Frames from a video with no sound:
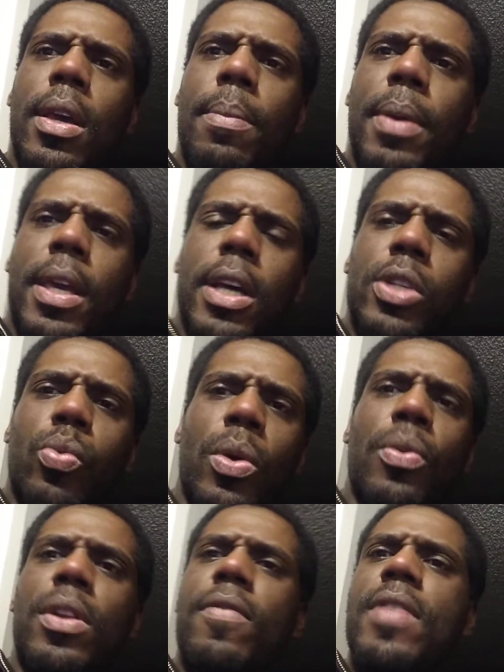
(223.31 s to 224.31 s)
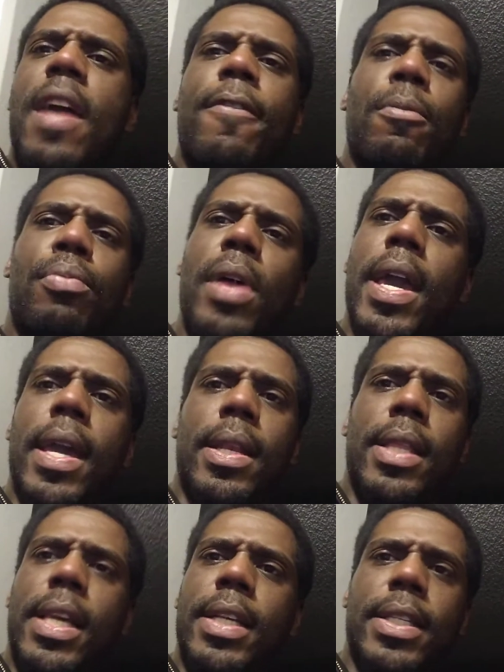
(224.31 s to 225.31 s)
Because we would have never
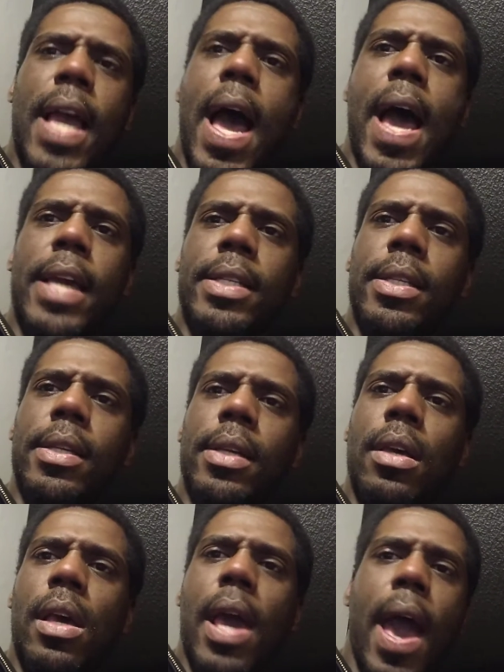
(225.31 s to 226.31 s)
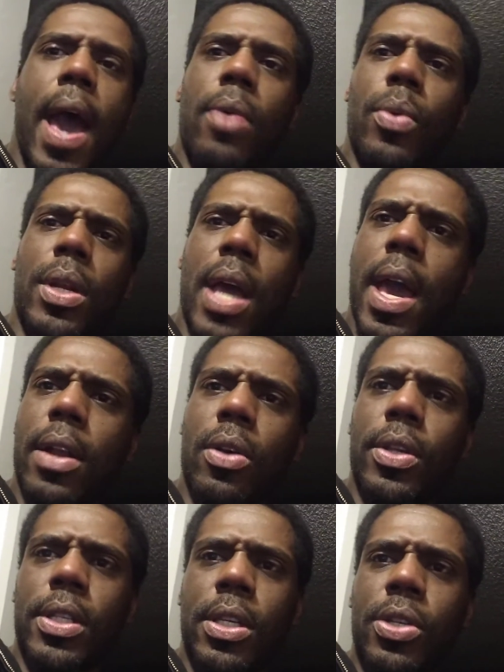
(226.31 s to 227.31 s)
played these guys had we not had all
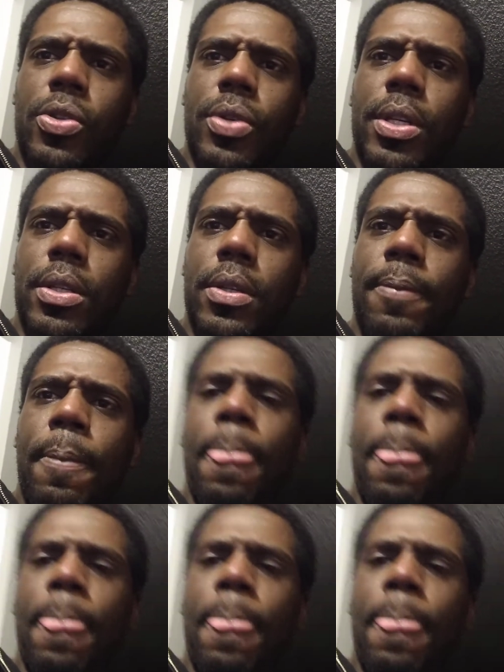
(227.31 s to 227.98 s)
these injuries.